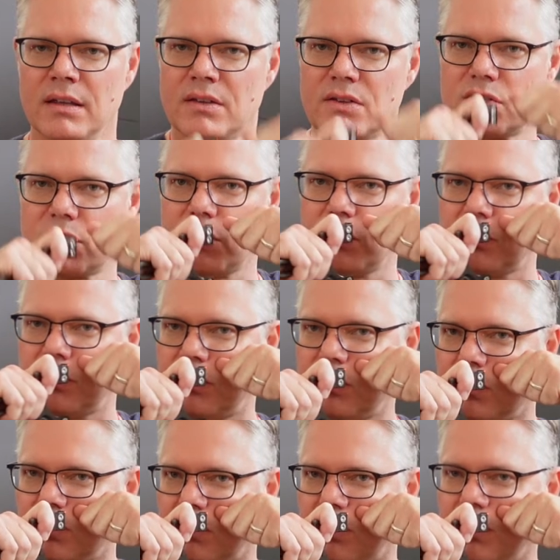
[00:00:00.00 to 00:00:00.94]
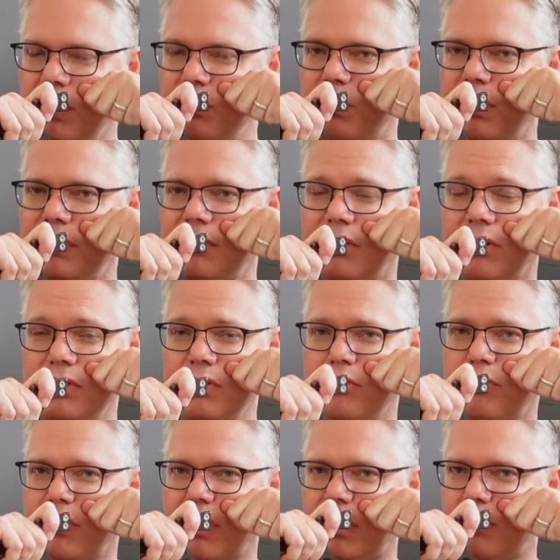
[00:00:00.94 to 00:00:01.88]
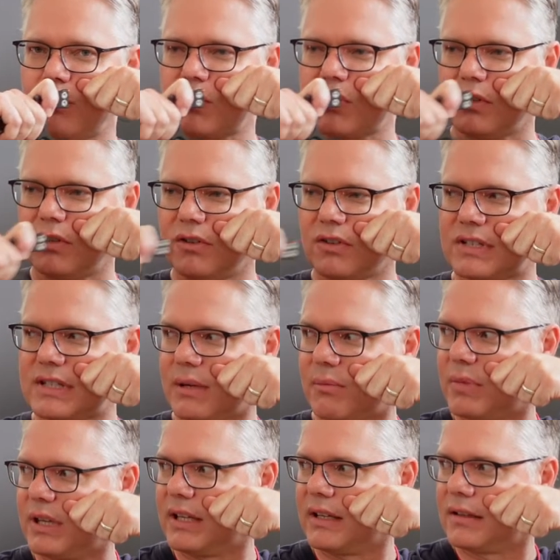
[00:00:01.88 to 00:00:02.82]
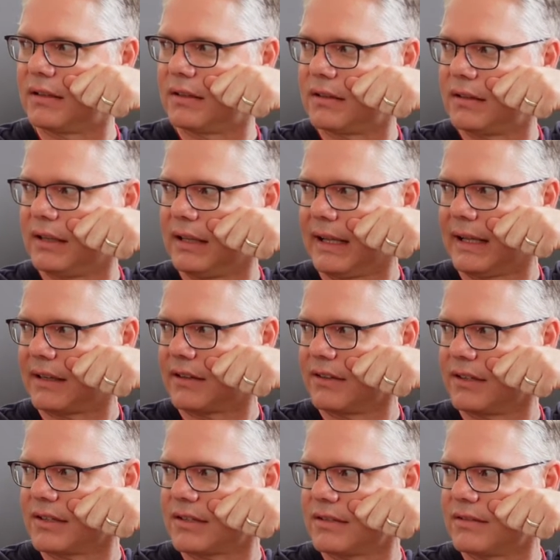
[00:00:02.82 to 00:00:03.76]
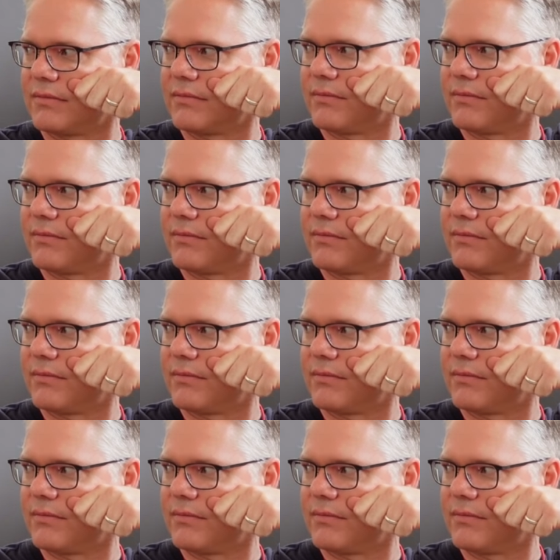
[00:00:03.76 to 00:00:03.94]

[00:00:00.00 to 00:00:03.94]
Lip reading: So your grip on your frame should look something like this.